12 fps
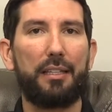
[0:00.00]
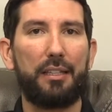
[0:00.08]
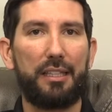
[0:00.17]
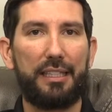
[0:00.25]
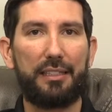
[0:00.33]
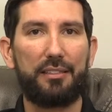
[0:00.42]

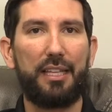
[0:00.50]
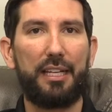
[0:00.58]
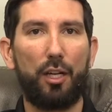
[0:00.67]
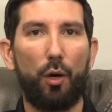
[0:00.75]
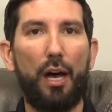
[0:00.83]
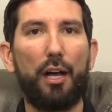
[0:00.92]
least they
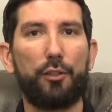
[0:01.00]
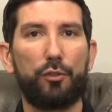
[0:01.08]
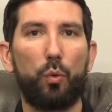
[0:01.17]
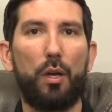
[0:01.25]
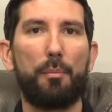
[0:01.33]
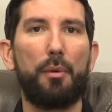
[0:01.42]
know how to
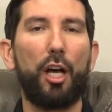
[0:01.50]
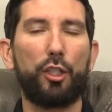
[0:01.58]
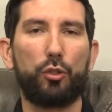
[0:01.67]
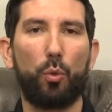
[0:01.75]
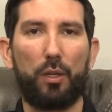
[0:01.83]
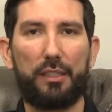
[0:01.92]
swim a
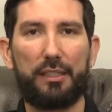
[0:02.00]
short